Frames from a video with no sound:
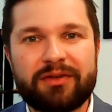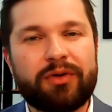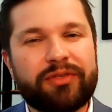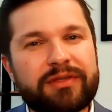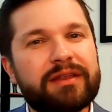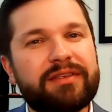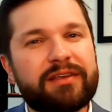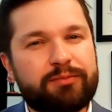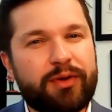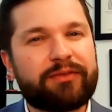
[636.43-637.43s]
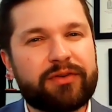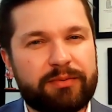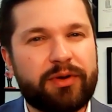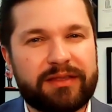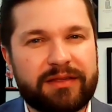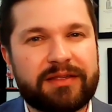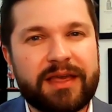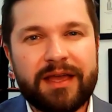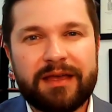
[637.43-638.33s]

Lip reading: So all of a sudden, these breakfast places